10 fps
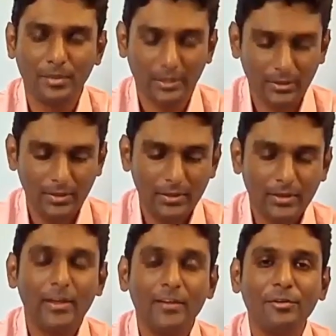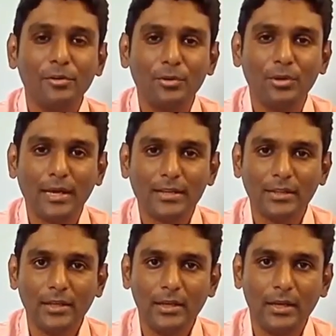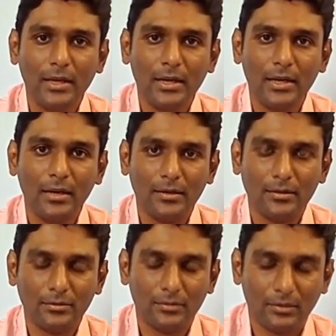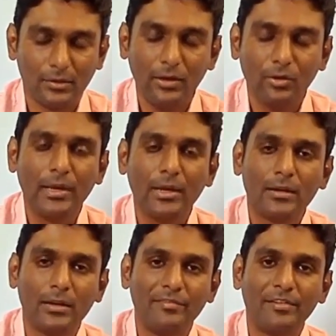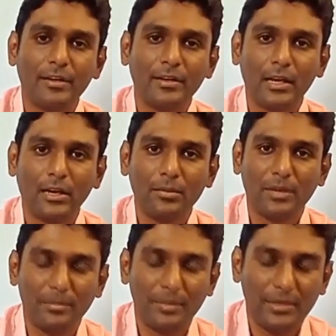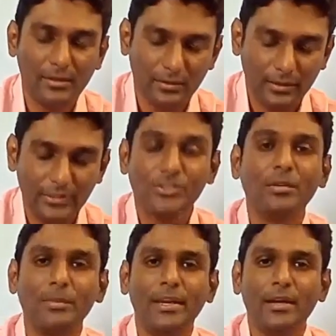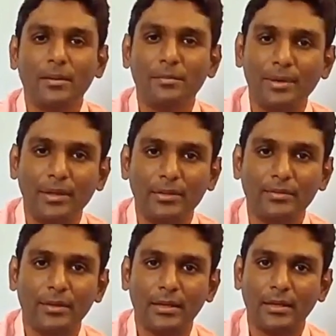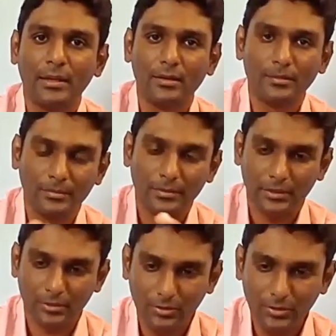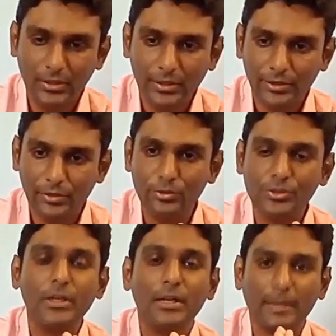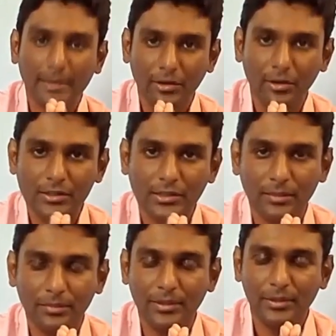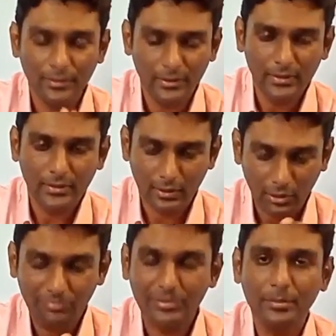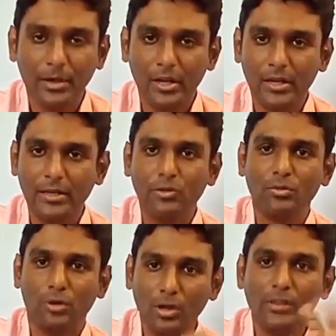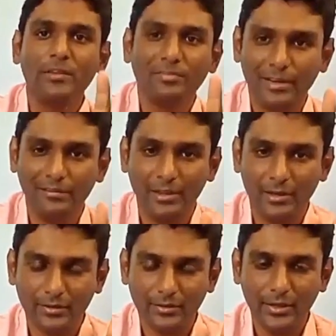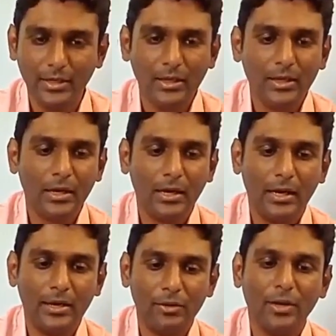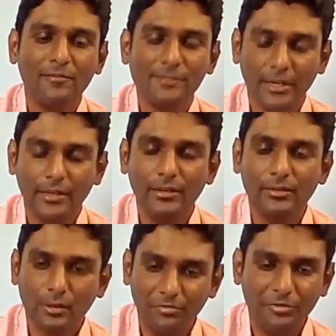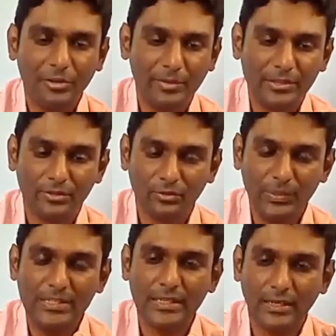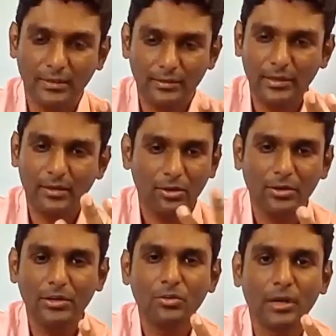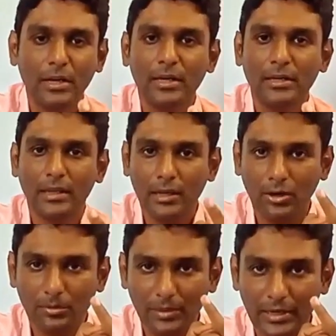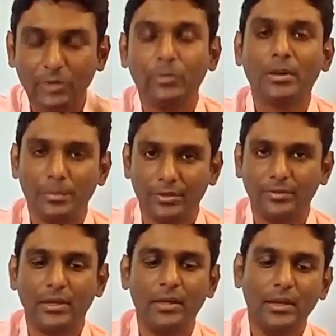but if you would actually uh, try looking at different telecom companies and digital media companies and uh, you know huge technology companies, none of them are into all these five areas, right? Uh, you have Chinese software majors, WeChat. They are not into running a telecom network per se.